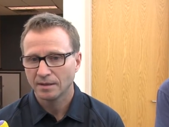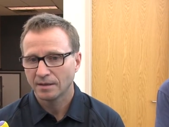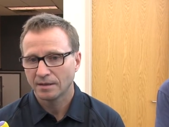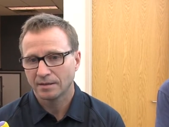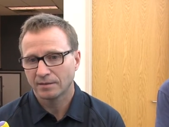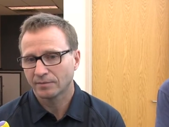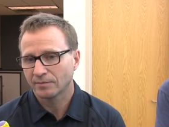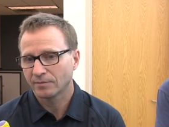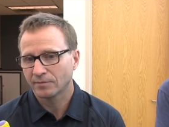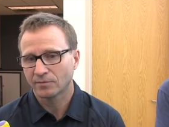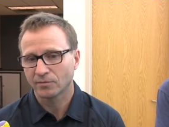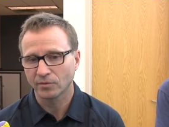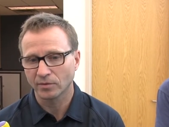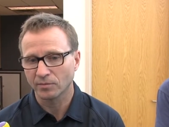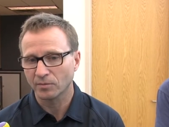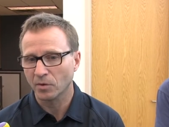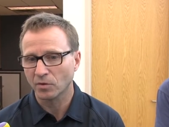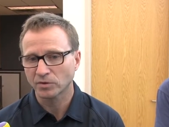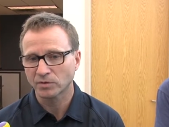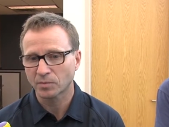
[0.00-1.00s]
And for
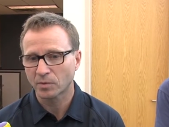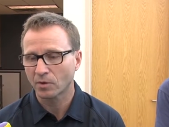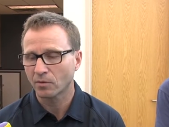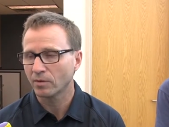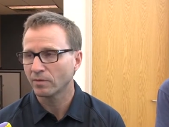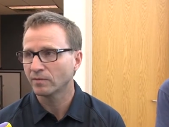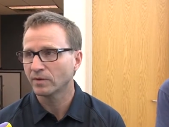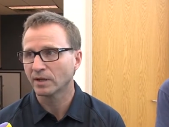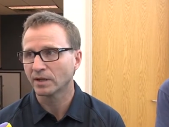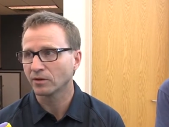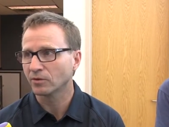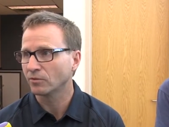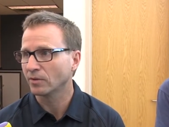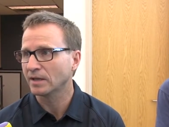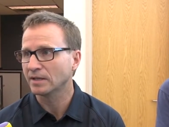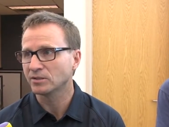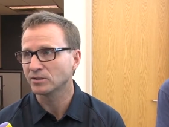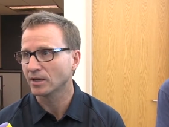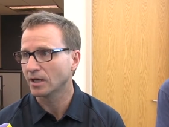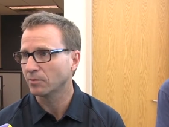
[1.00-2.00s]
the most part, we've done a
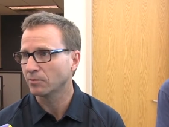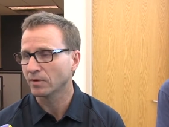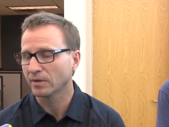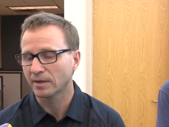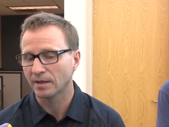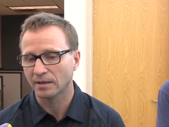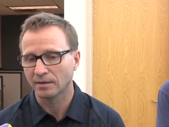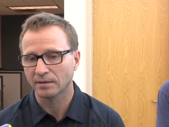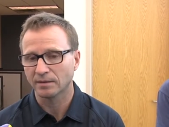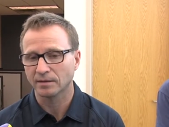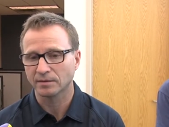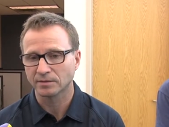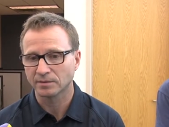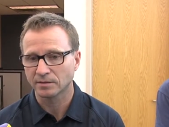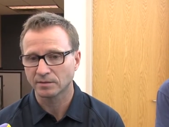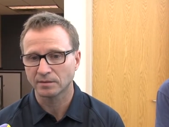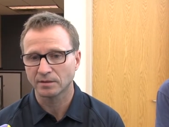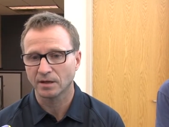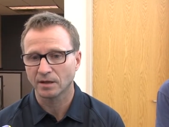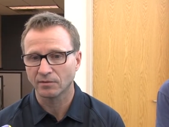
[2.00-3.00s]
great job with that.
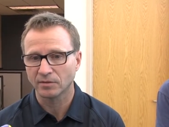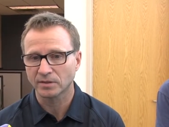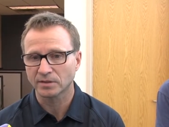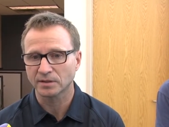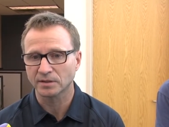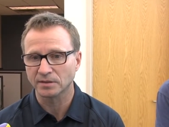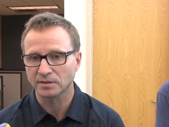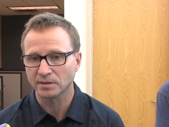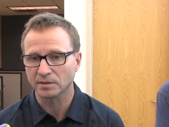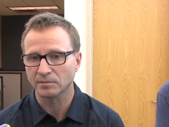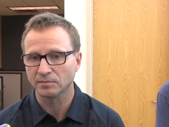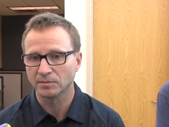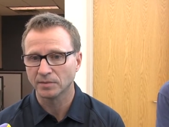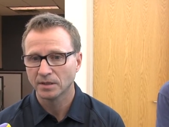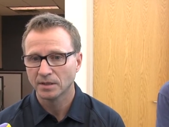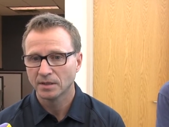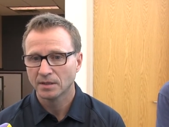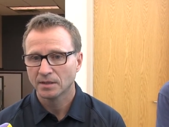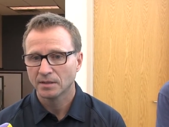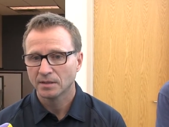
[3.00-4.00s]
There's obviously some
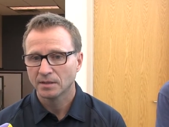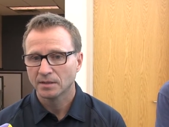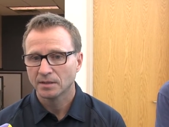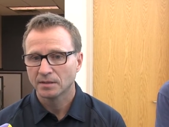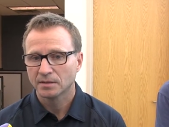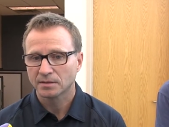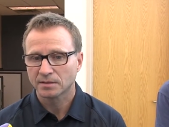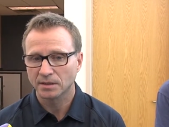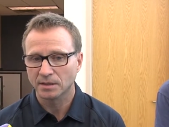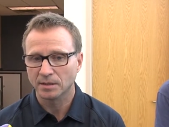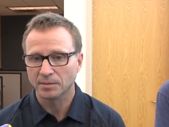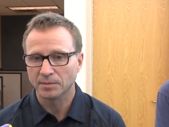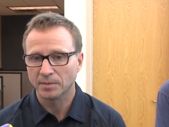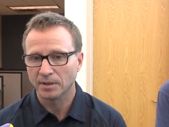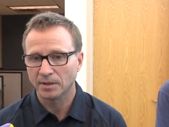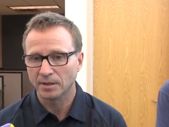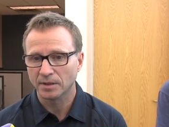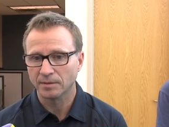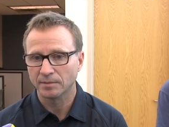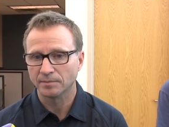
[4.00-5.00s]
some
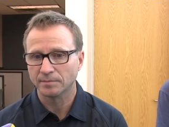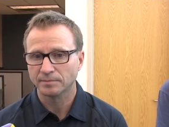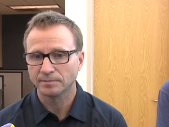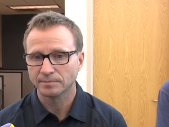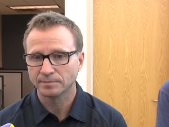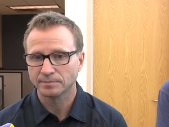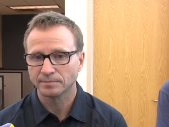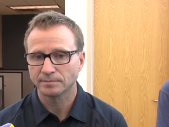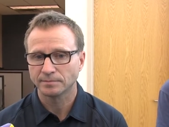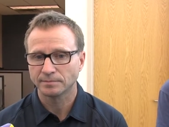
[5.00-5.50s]
um,